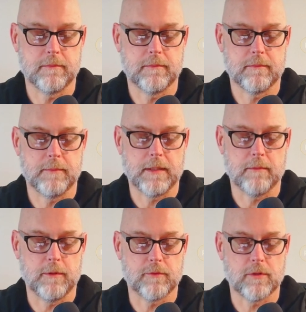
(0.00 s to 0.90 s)
make it
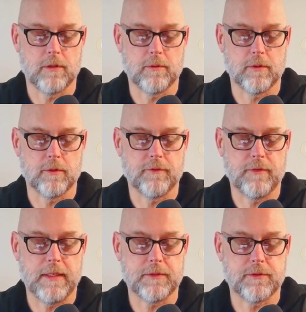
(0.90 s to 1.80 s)
move slower or
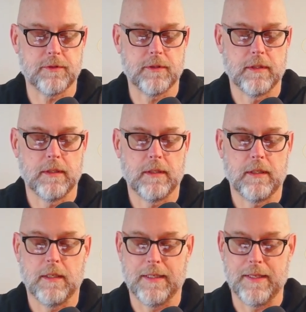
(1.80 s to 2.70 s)
faster,
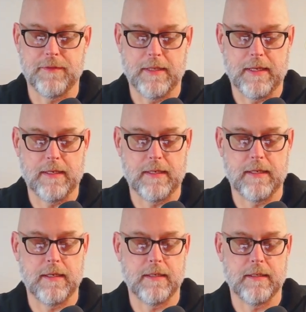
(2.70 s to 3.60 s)
uh, and,
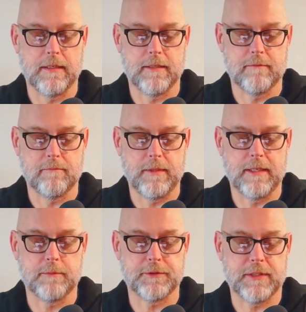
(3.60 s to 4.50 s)
and uh, be
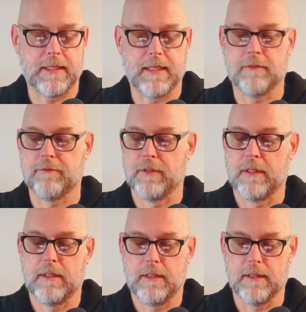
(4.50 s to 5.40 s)
able to have
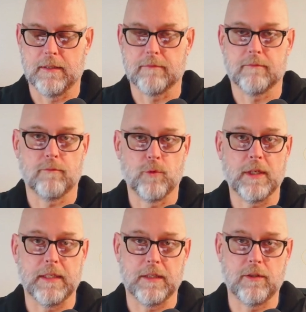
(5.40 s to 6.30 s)

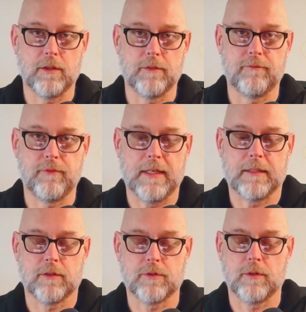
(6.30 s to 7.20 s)
really good fine
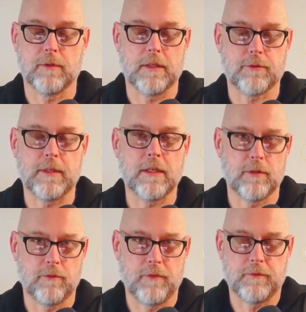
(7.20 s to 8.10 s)
control. A
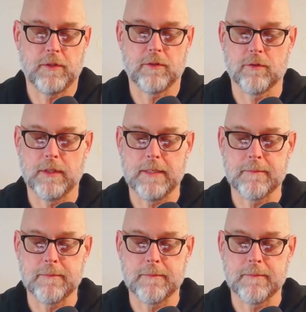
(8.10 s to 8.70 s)
350 degree